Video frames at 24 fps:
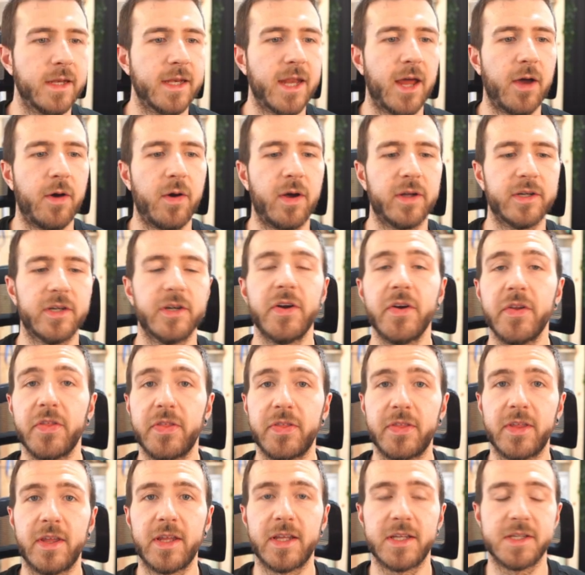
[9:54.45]
Now, another
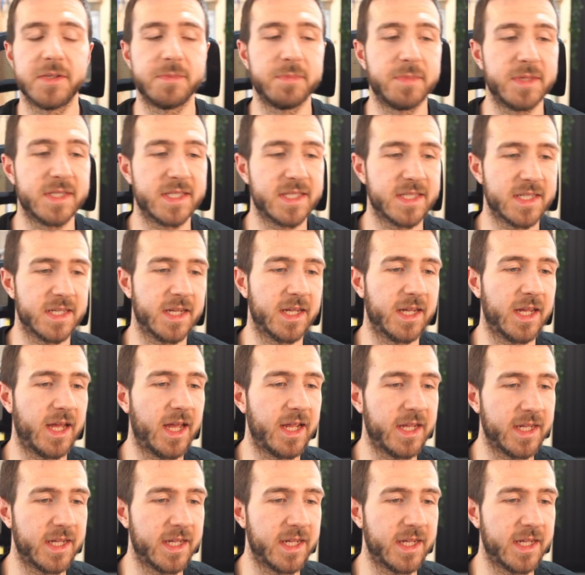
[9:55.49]
thing you're missing